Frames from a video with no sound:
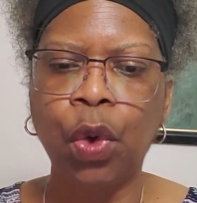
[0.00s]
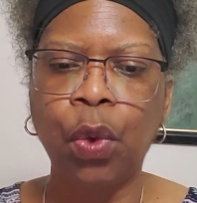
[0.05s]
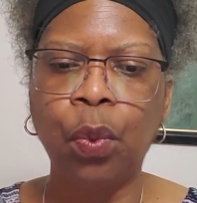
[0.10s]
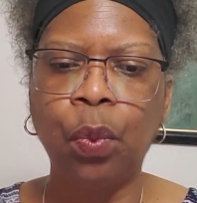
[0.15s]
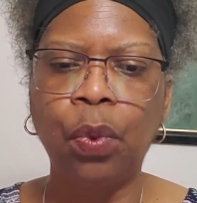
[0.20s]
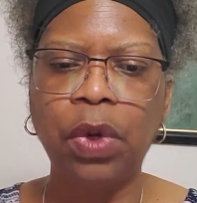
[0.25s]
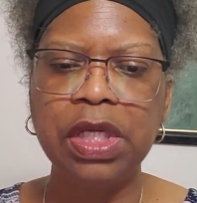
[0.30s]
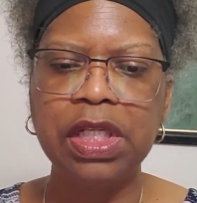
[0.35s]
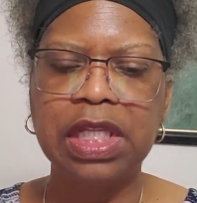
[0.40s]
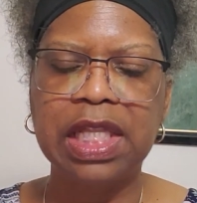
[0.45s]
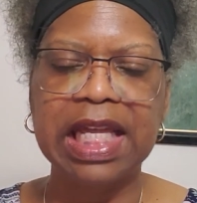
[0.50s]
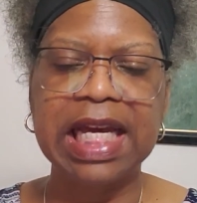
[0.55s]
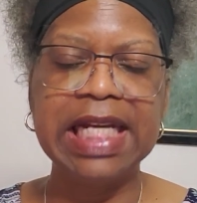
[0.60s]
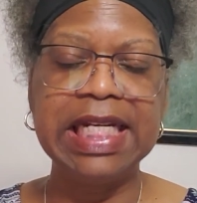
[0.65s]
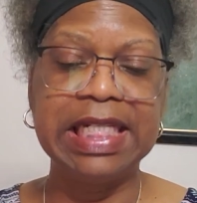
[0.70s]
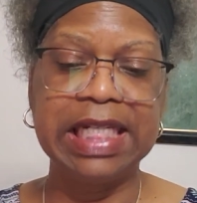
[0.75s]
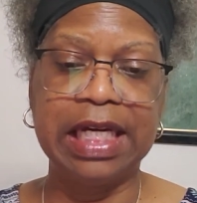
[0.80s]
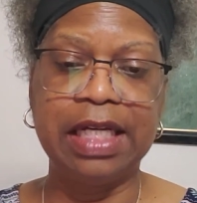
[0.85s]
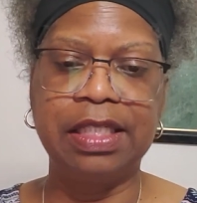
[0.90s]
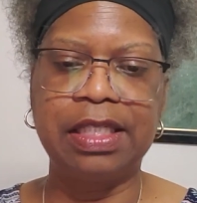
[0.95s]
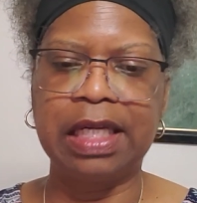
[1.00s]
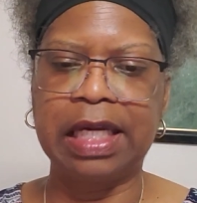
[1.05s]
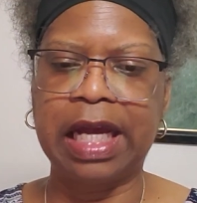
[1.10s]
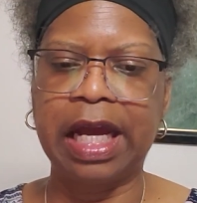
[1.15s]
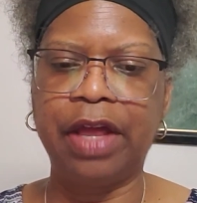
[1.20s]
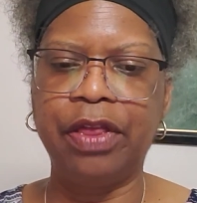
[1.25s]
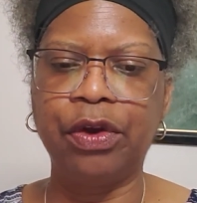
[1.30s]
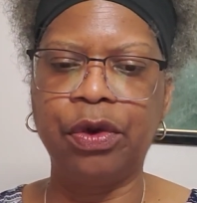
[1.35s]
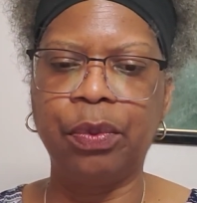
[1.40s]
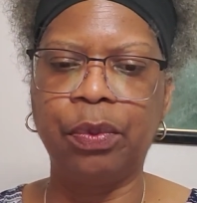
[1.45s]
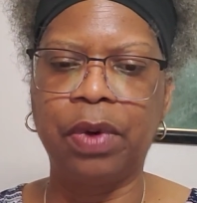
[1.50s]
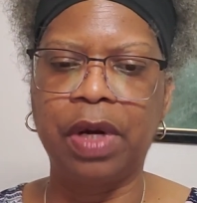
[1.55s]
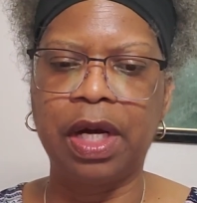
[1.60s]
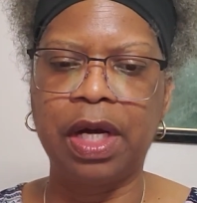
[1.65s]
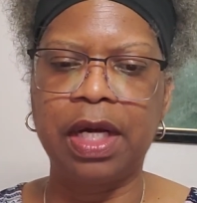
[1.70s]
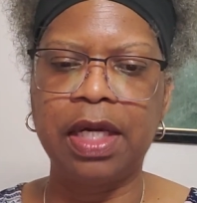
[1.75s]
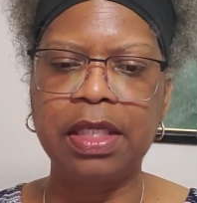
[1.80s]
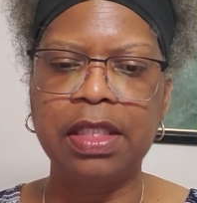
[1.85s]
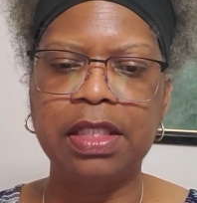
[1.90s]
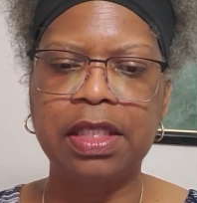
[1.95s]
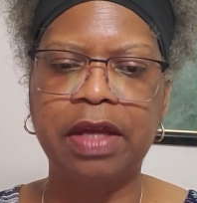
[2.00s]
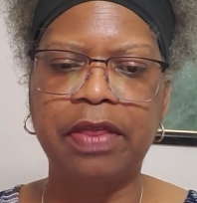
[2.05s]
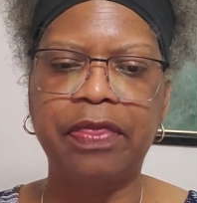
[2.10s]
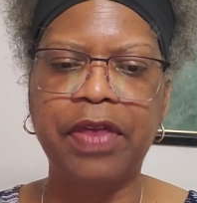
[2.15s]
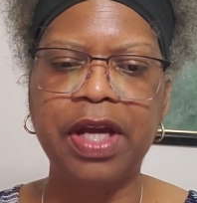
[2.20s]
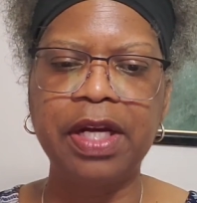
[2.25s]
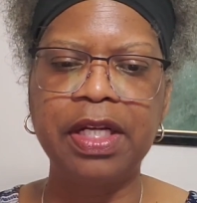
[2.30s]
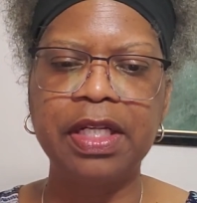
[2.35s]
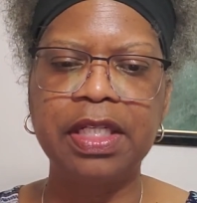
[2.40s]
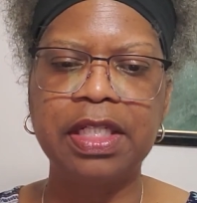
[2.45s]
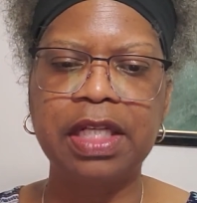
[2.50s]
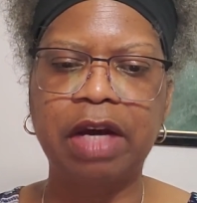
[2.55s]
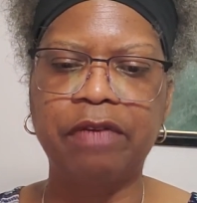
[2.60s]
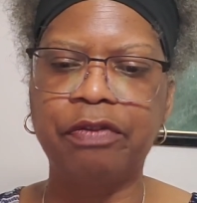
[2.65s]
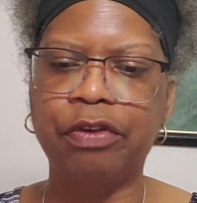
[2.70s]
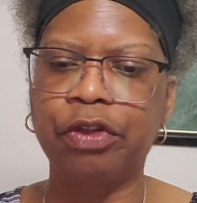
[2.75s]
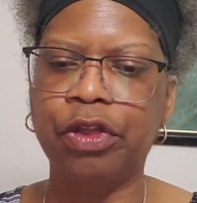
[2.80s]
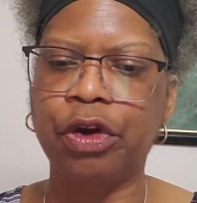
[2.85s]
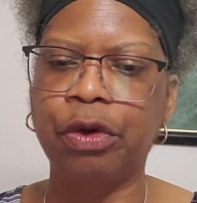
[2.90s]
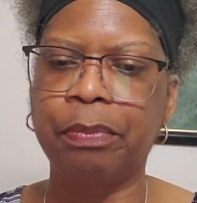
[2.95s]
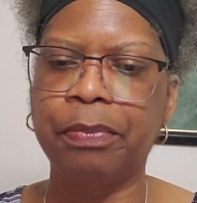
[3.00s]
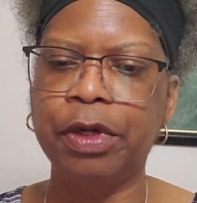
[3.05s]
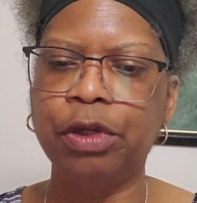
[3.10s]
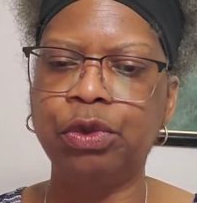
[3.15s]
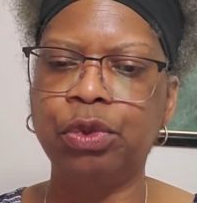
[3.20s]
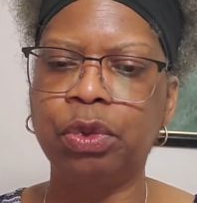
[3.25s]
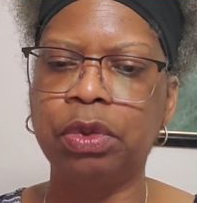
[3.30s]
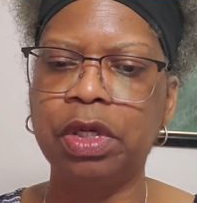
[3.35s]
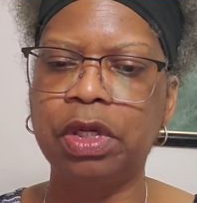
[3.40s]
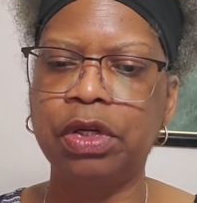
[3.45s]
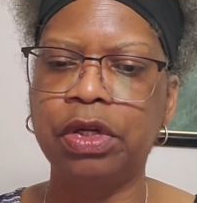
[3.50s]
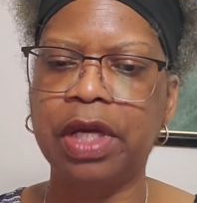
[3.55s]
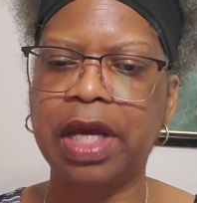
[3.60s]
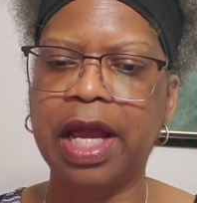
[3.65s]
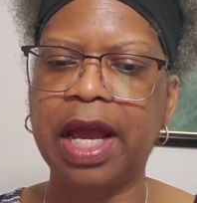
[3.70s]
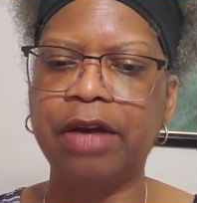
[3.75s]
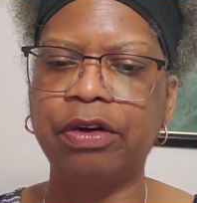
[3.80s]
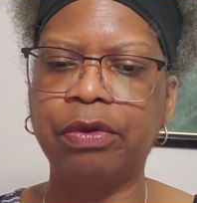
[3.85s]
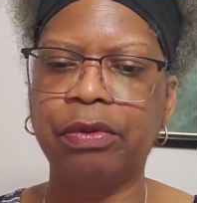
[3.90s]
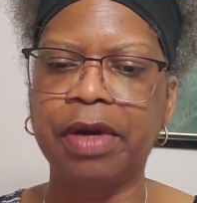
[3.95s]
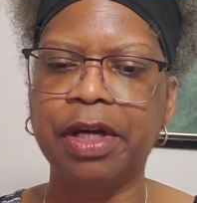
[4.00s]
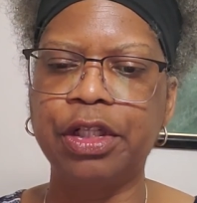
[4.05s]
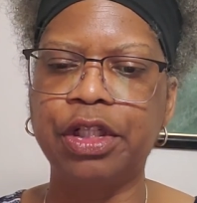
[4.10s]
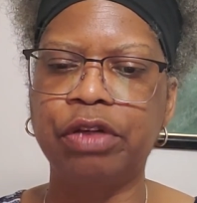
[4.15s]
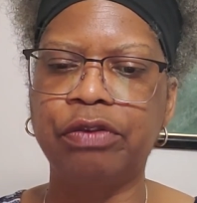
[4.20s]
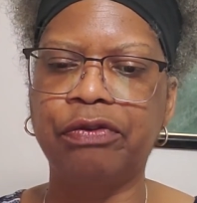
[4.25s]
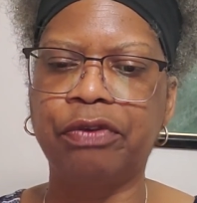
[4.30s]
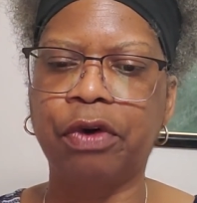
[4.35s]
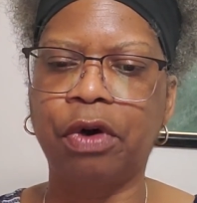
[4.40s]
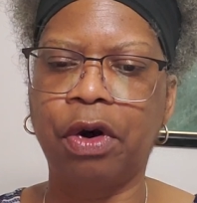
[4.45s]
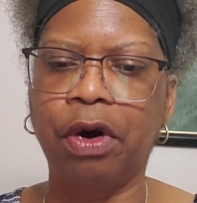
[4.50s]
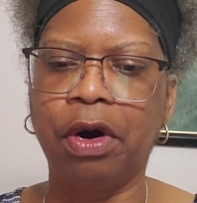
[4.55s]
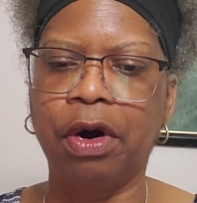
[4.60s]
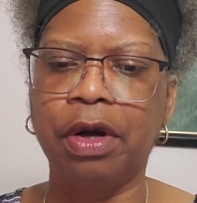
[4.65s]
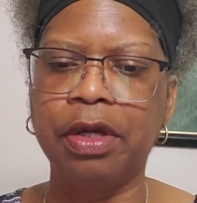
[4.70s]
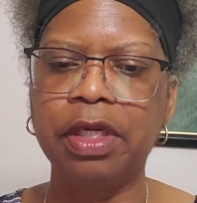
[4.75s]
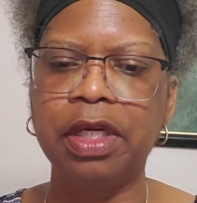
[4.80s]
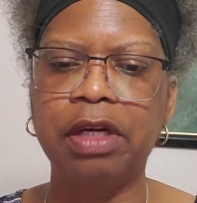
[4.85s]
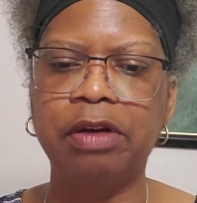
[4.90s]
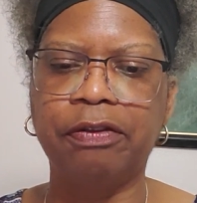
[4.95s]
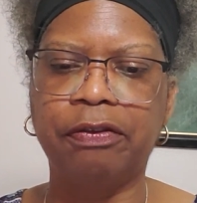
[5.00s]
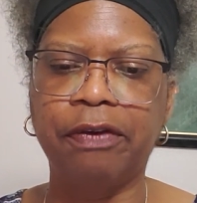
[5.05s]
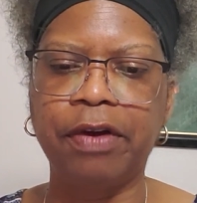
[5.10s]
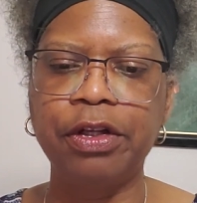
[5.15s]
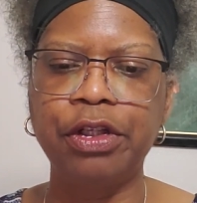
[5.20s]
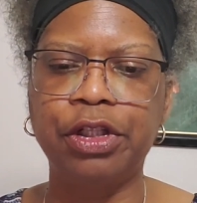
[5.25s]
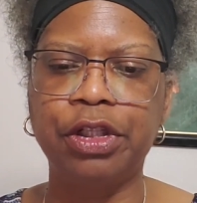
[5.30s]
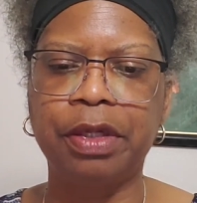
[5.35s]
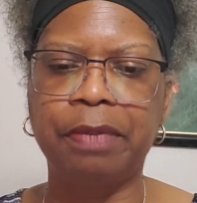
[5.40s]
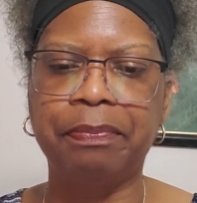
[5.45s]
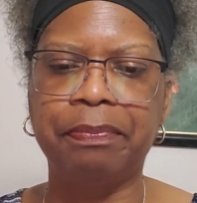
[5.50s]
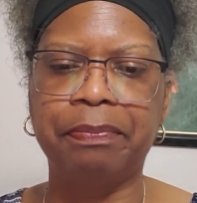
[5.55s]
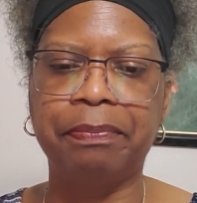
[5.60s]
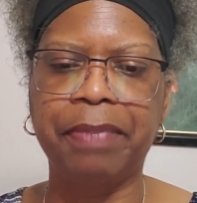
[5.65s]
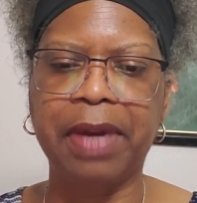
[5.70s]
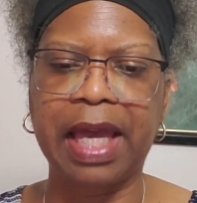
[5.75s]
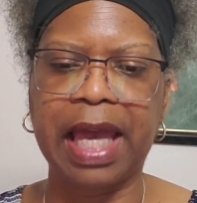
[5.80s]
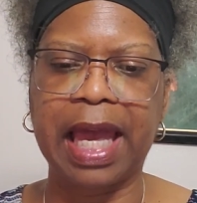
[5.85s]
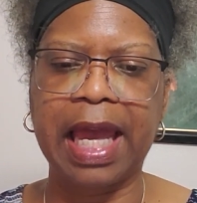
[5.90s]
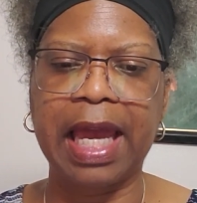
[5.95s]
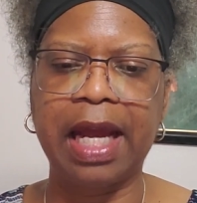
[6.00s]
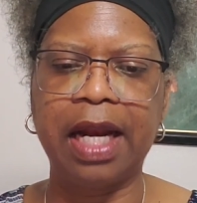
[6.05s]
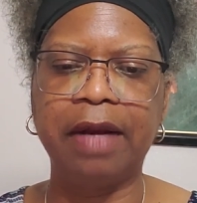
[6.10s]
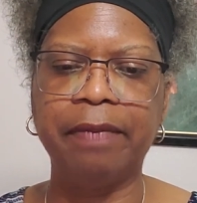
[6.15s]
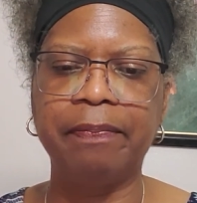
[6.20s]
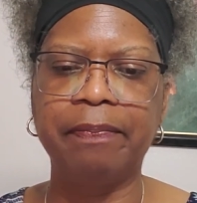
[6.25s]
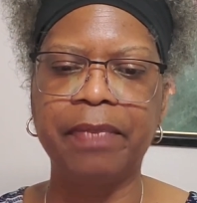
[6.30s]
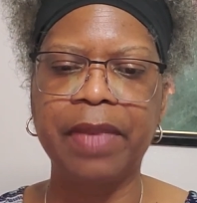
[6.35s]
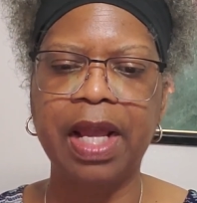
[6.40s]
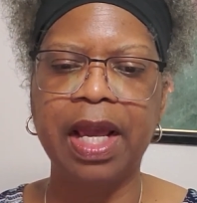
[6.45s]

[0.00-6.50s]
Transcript: what they did together was they discovered their mutual adoration for art, and a friendship began,